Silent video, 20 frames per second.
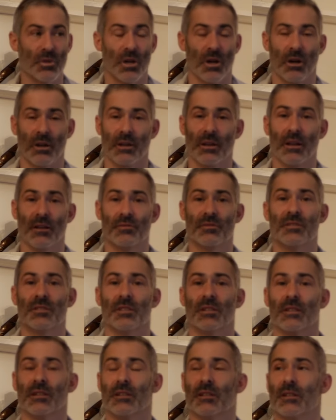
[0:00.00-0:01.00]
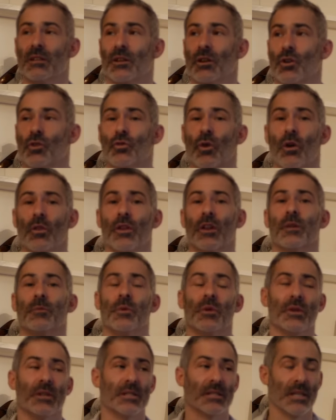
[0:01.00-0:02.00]
I'd love to grow the
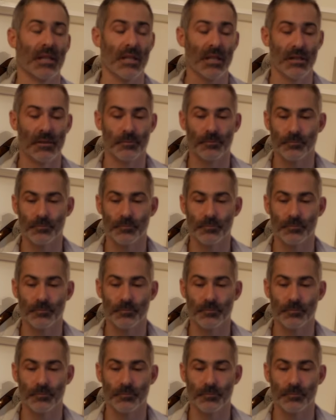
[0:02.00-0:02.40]
community,